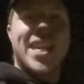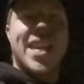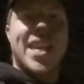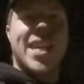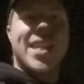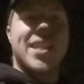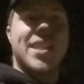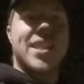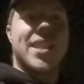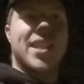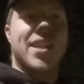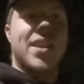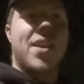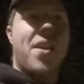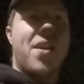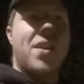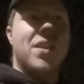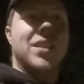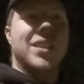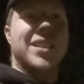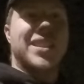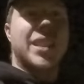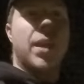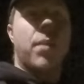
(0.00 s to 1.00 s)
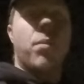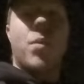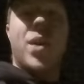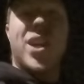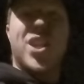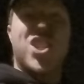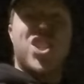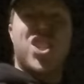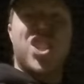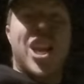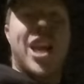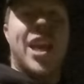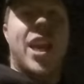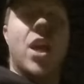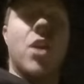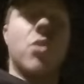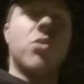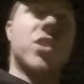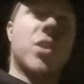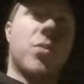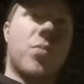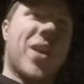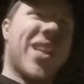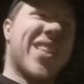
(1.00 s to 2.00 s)
it somewhere shallow,
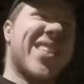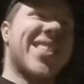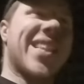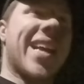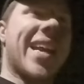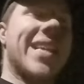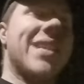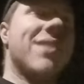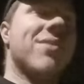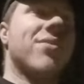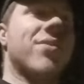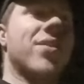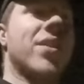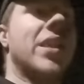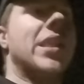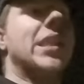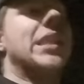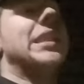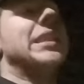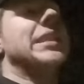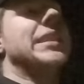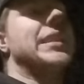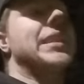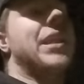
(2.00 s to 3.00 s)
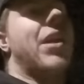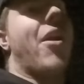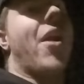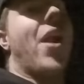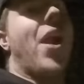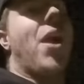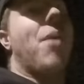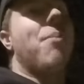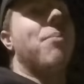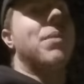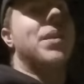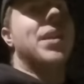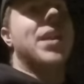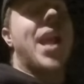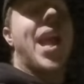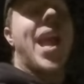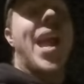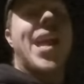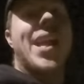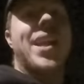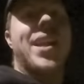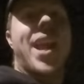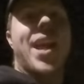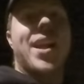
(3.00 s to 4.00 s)
somewhere safe, um,
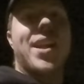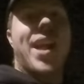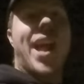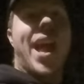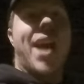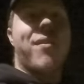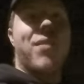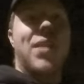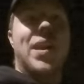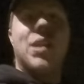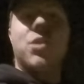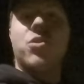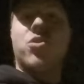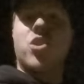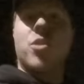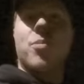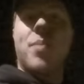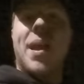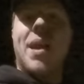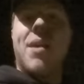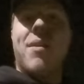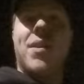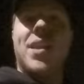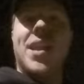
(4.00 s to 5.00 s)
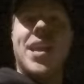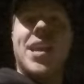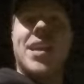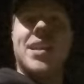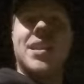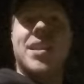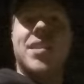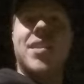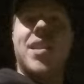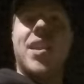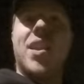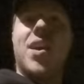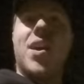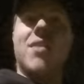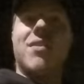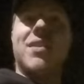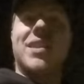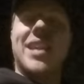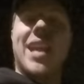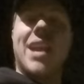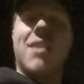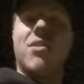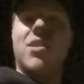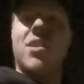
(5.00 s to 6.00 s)
and, and have a little trip out on it and then either
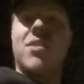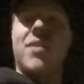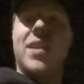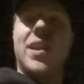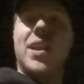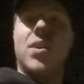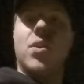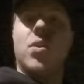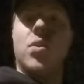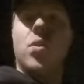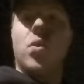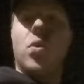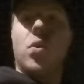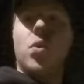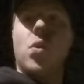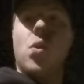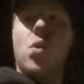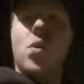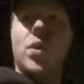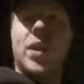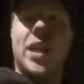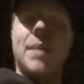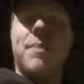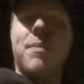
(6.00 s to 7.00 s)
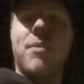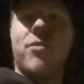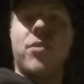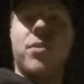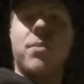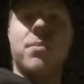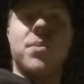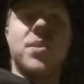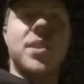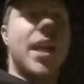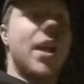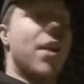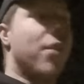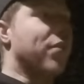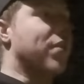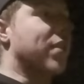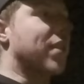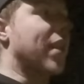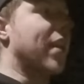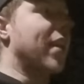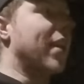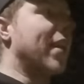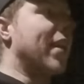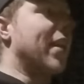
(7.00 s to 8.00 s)
get rid of it or, or keep it for
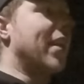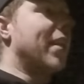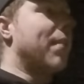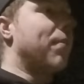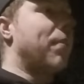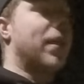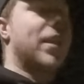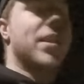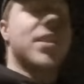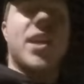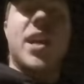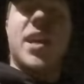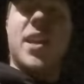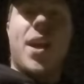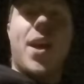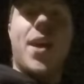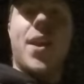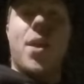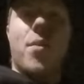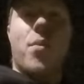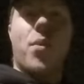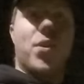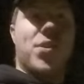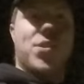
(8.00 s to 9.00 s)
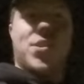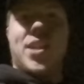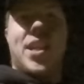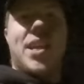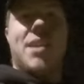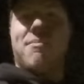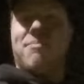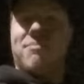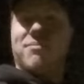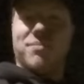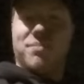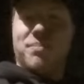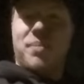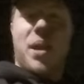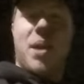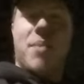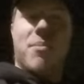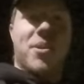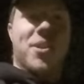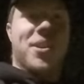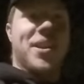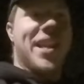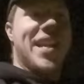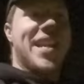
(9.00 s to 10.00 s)
themselves because I, I don't want it
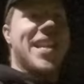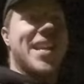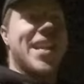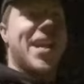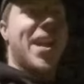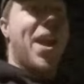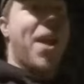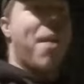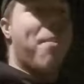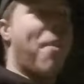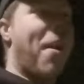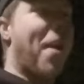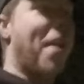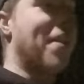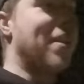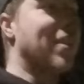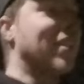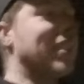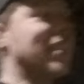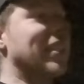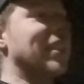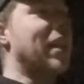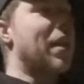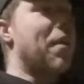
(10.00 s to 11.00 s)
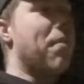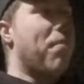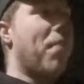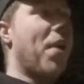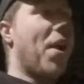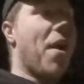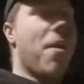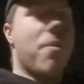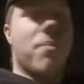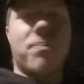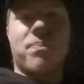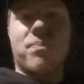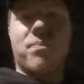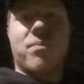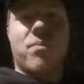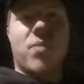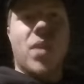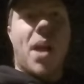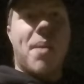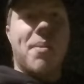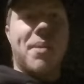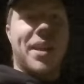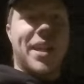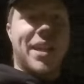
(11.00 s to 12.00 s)
permanently. Um, but
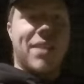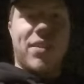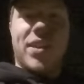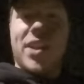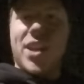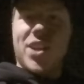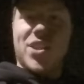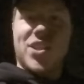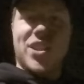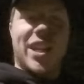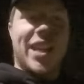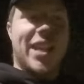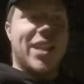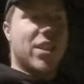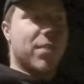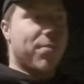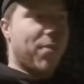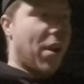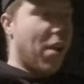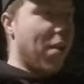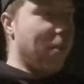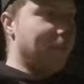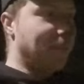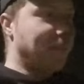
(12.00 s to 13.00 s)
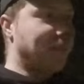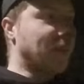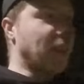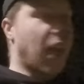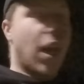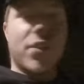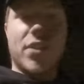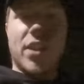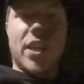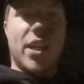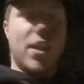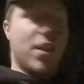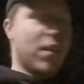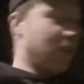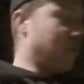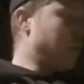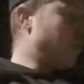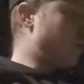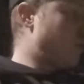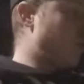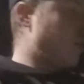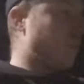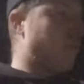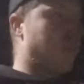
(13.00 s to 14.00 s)
I'm going to give it a nice clean tomorrow. I'll take you on,
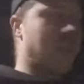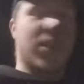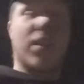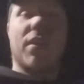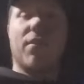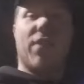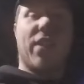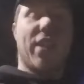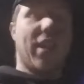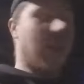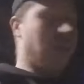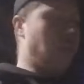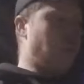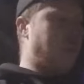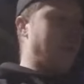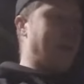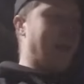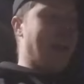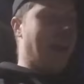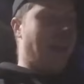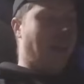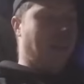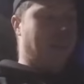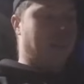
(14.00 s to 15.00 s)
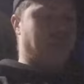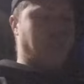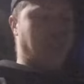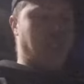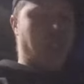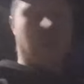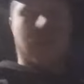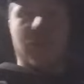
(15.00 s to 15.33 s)
obviously, the video will be out for you